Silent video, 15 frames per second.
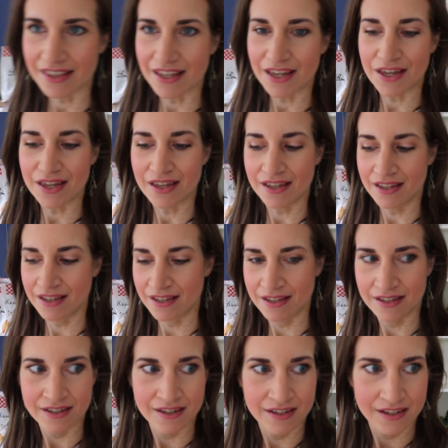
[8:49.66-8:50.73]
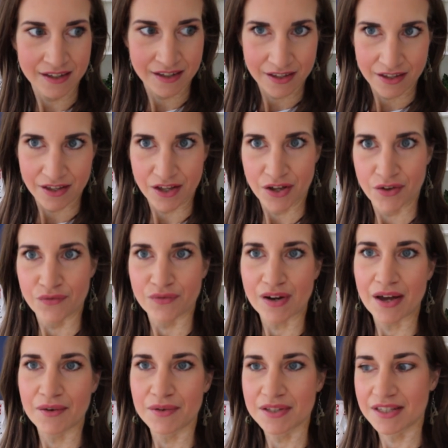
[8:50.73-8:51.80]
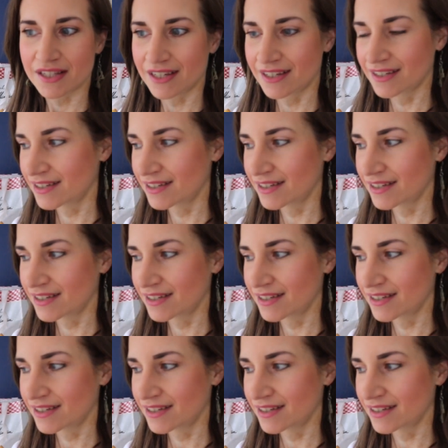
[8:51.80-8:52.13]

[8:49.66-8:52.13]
the flowers